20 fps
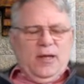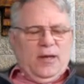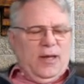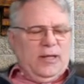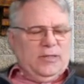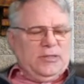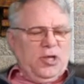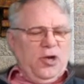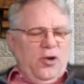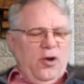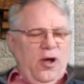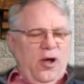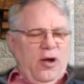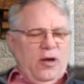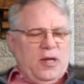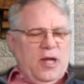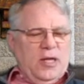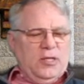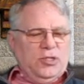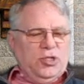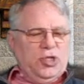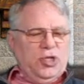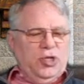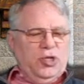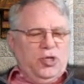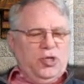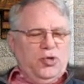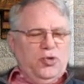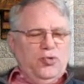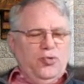Let's turn our
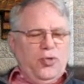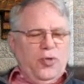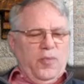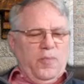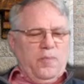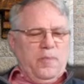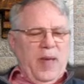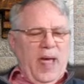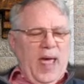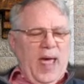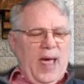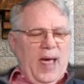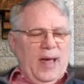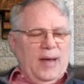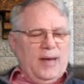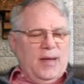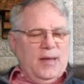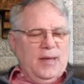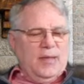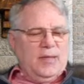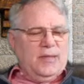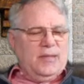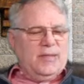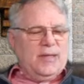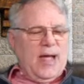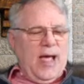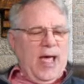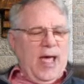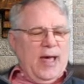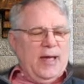attention to the bad
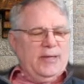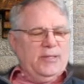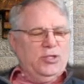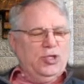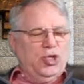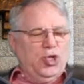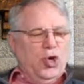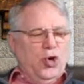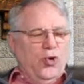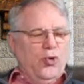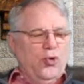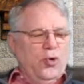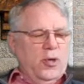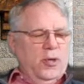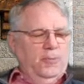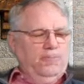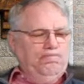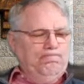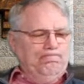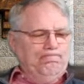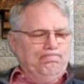dad joke.